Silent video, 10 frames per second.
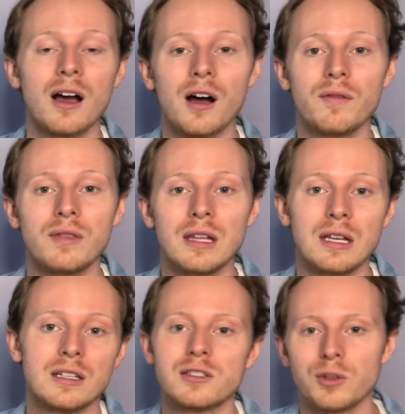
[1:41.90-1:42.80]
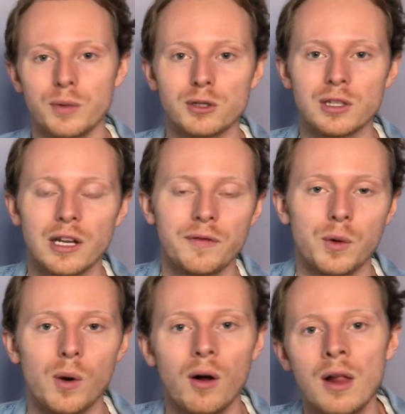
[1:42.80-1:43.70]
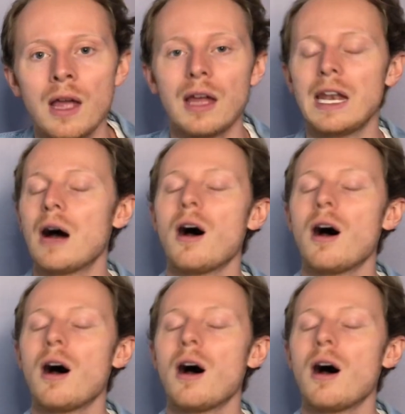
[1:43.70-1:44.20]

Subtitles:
of the distribution, if you will. Now,